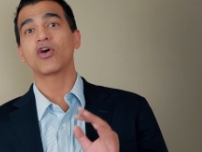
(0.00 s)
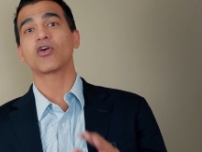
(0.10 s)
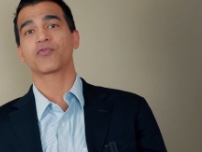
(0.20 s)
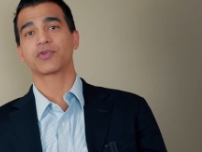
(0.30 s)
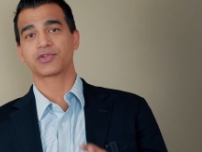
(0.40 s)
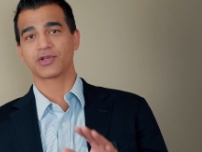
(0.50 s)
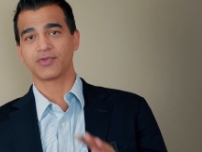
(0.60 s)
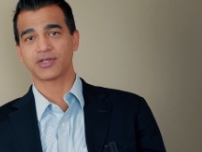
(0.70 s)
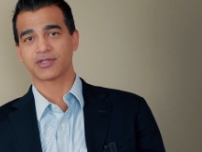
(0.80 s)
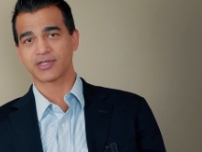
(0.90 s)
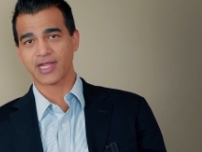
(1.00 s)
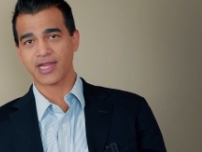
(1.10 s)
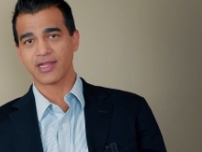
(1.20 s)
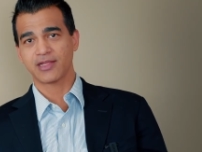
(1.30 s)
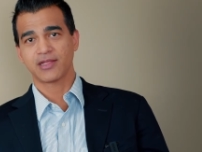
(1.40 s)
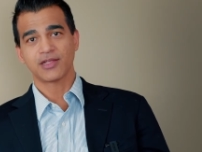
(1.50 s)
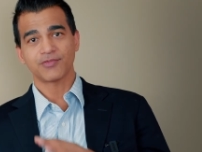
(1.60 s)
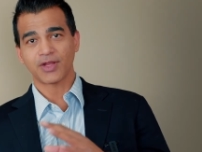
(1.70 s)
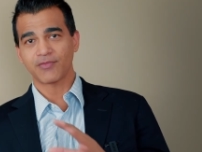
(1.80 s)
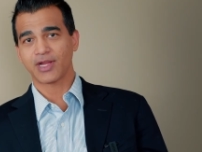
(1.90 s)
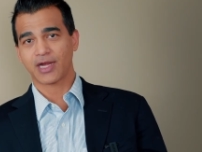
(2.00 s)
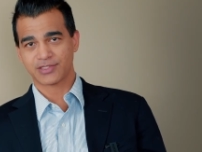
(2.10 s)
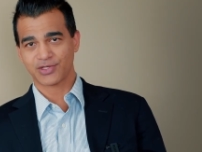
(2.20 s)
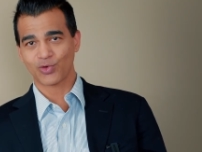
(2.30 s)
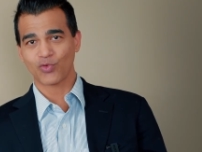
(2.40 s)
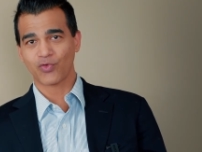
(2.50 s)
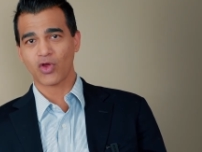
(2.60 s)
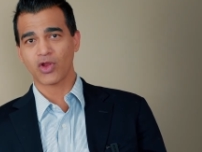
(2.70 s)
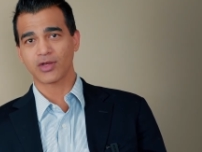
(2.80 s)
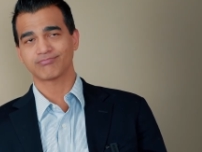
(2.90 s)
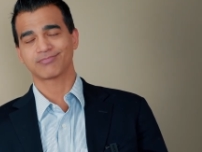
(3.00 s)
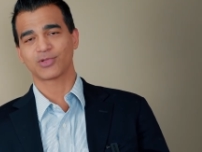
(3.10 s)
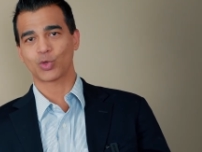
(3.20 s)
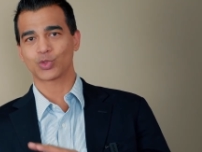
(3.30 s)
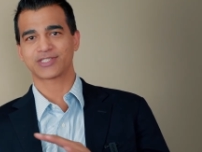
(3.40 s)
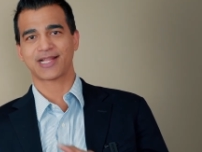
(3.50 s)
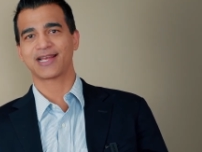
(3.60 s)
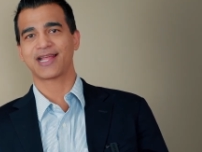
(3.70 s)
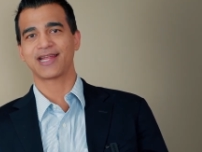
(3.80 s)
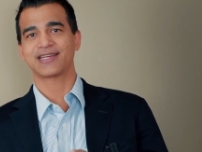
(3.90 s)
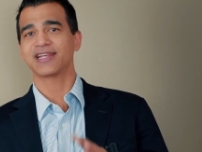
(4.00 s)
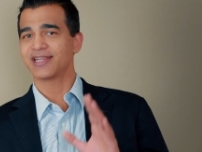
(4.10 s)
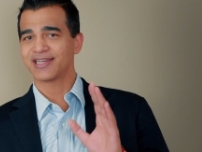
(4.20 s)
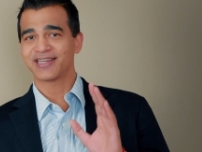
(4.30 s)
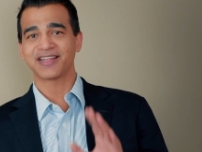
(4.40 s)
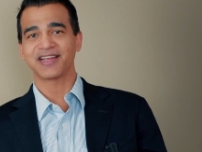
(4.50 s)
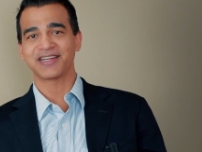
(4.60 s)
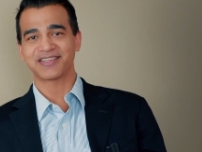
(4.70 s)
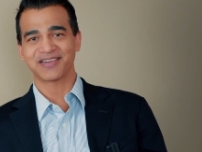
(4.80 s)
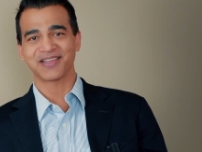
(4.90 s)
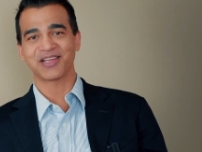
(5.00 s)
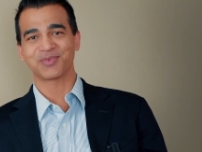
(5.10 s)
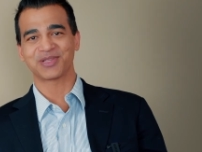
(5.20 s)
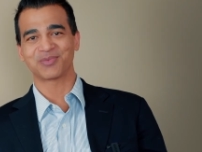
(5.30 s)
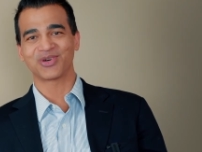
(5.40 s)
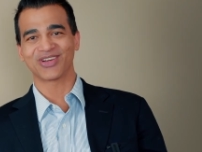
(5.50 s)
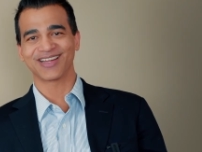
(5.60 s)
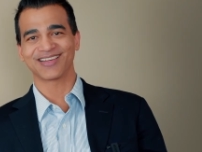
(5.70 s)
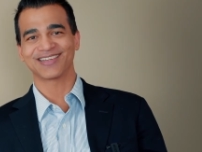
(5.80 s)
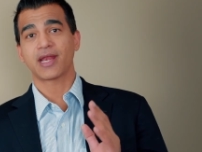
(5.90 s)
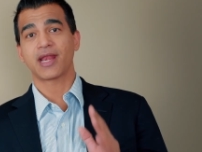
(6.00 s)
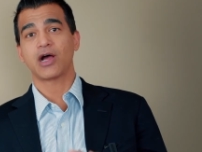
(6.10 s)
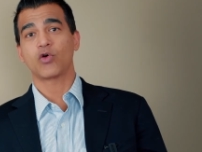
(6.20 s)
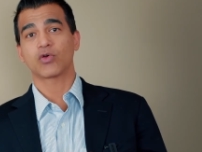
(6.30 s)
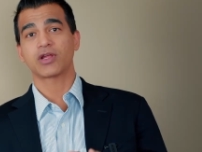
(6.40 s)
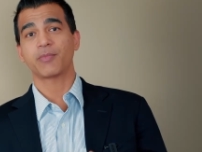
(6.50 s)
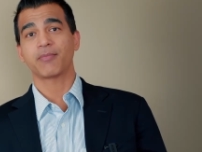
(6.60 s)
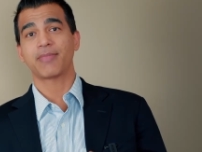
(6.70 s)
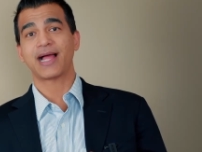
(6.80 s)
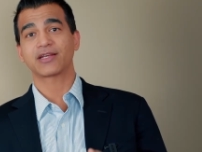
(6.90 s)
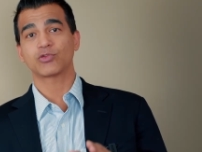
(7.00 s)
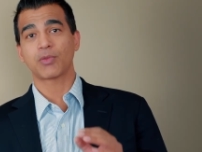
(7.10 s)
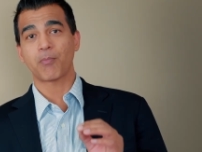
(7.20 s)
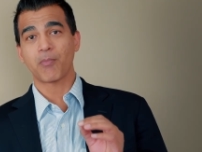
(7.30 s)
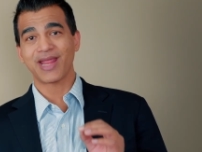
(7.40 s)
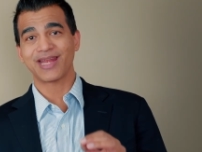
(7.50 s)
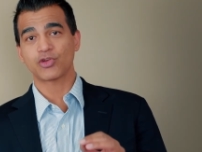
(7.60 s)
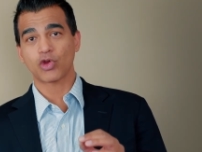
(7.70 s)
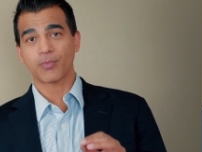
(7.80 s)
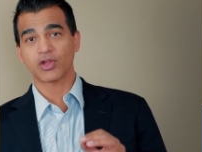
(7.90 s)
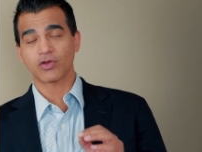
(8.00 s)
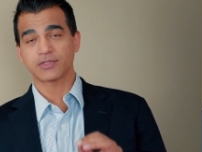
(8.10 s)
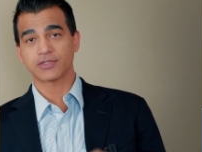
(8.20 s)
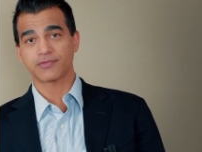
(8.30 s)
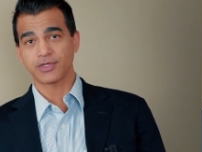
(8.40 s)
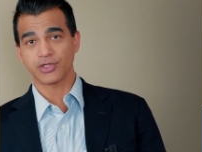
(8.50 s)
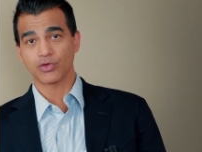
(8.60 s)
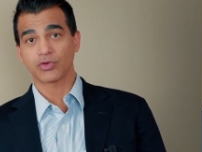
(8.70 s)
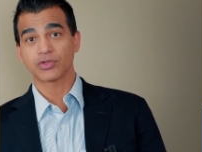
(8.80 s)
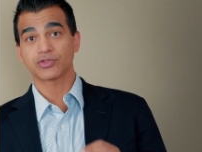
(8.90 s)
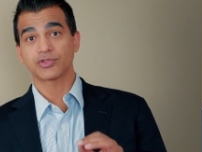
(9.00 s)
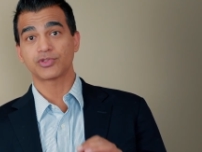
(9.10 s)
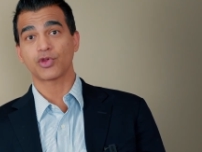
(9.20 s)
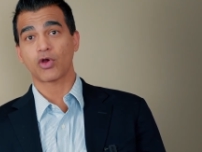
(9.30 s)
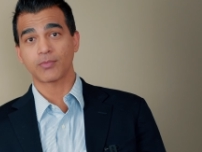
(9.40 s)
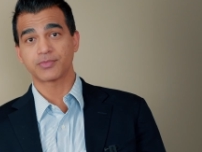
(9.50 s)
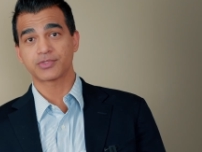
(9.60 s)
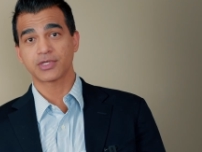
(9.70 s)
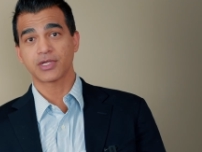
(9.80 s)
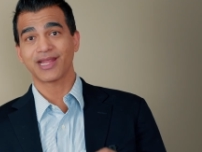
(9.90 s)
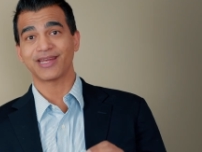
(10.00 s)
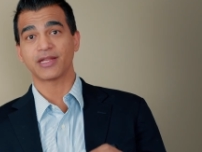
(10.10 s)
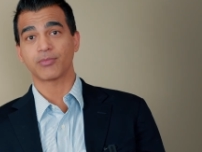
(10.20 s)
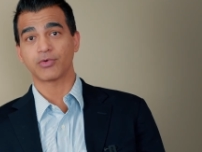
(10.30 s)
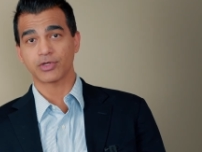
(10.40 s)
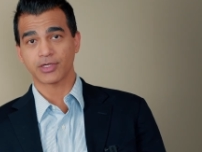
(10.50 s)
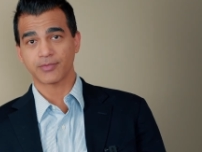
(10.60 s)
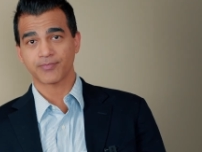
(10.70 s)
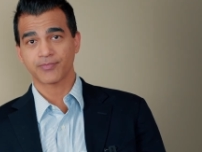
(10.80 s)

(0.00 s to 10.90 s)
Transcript: official winter day when we had snowfall, no sunlight till eight thirty A M in the morning. Now coming back to the main topic of this video, jobs in Alberta.